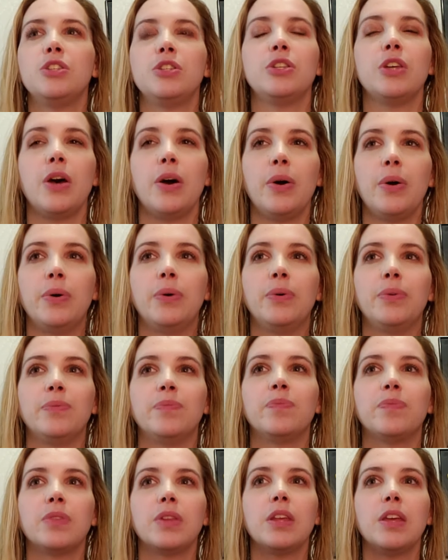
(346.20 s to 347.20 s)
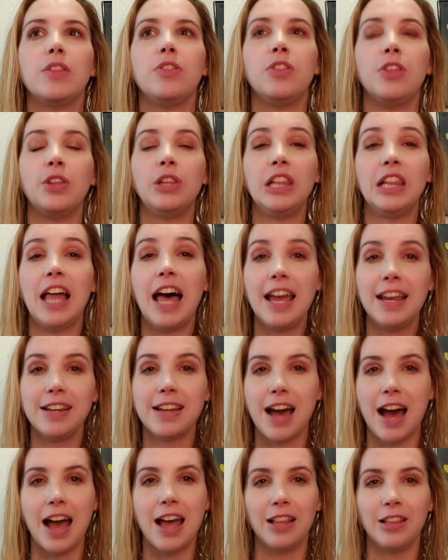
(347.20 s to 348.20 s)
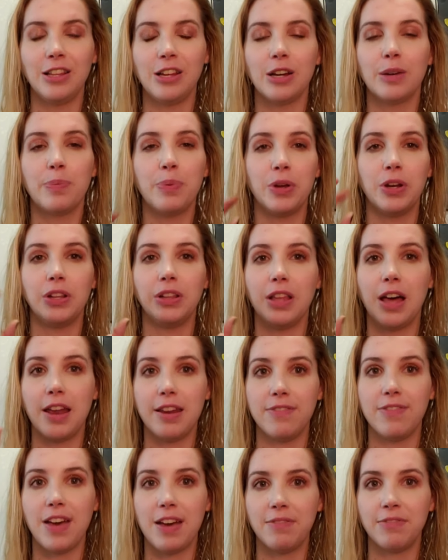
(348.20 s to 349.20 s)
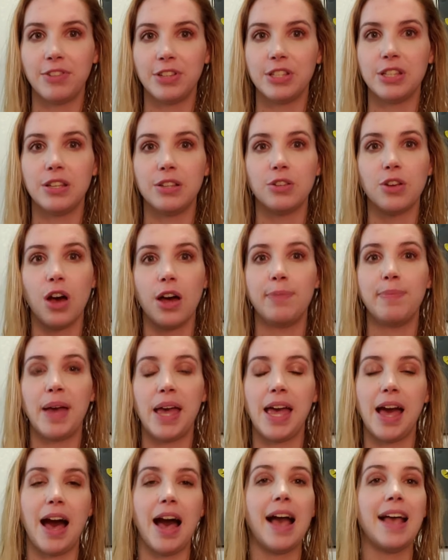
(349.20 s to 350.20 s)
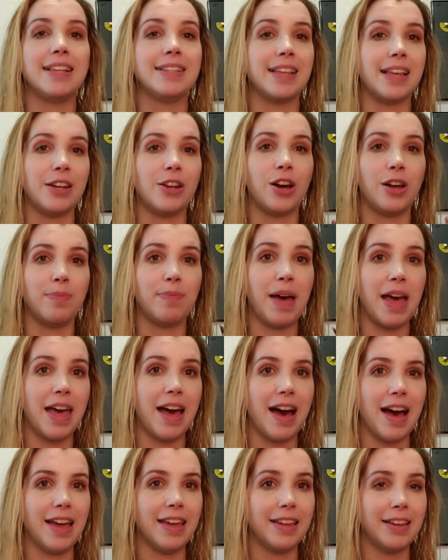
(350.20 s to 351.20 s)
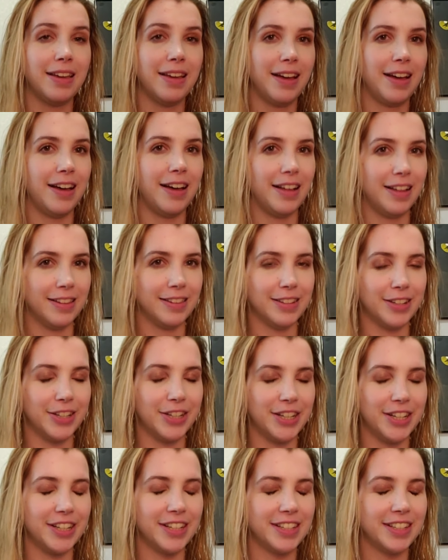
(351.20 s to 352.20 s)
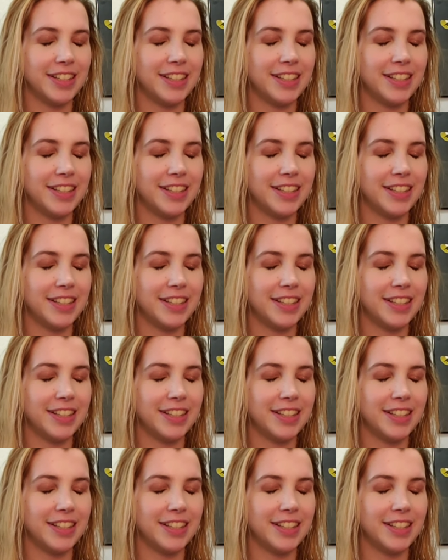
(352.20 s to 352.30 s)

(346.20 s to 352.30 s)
So the light eye look put a lot of emphasis on my eyes and on my eye color.